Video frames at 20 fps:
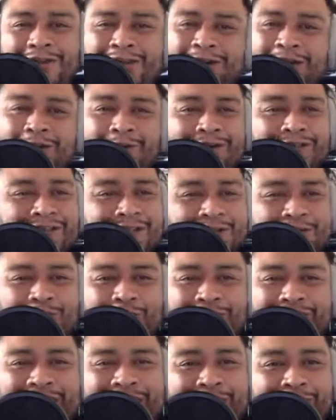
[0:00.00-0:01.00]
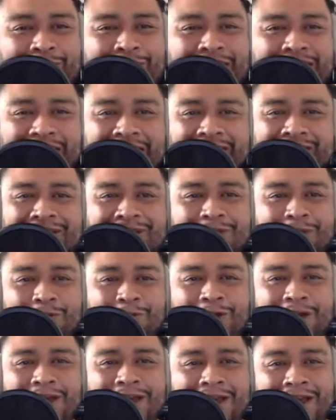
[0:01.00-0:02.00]
You know, he's enjoying that weekend.
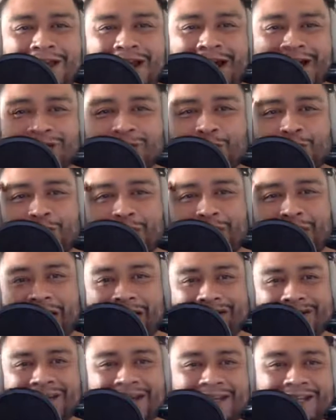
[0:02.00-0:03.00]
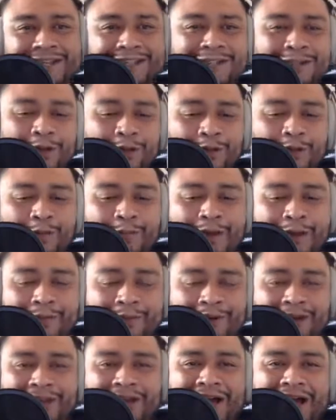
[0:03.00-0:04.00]
So I told him, I'll take it solo, my
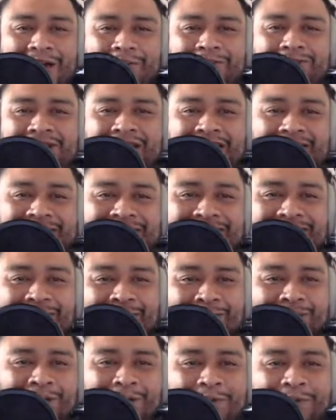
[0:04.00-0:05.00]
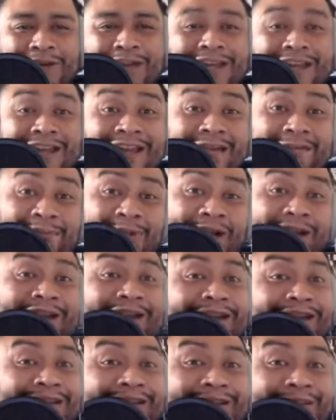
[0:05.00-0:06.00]
brother. I will take it solo. But
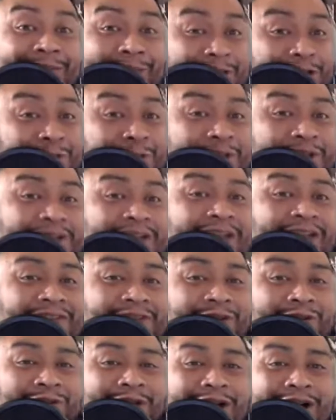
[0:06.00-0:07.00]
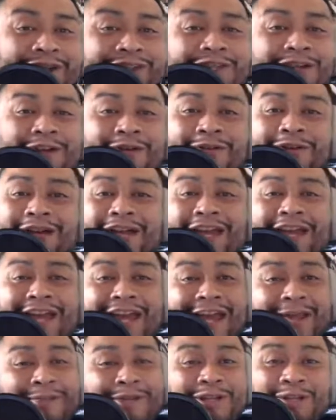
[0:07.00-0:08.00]
much love to Alonzo
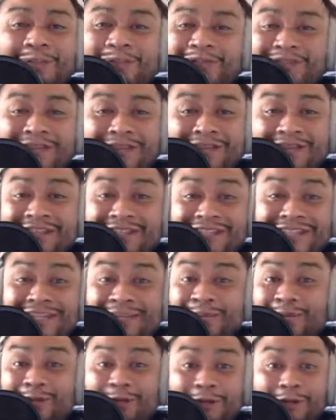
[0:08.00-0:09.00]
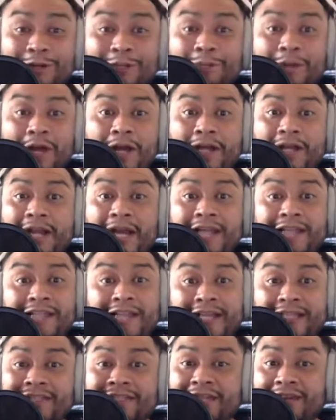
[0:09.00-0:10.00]
and much love to the Team Nerd Herd podcast
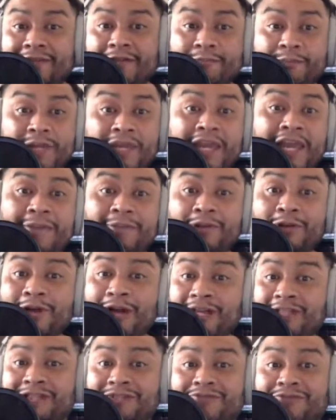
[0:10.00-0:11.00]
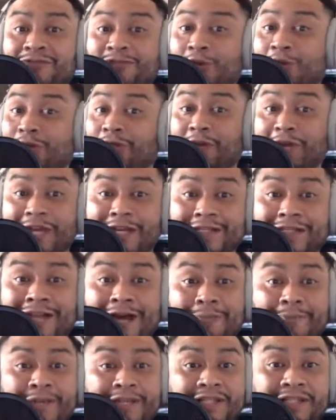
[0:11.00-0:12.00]
at 7 p.m. You guys don't forget
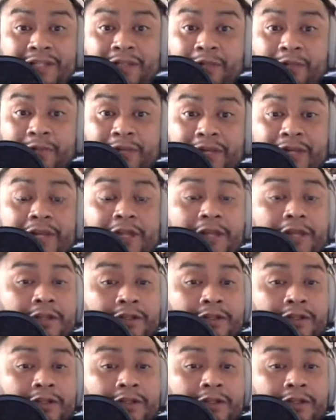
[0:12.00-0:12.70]
top picks of the week.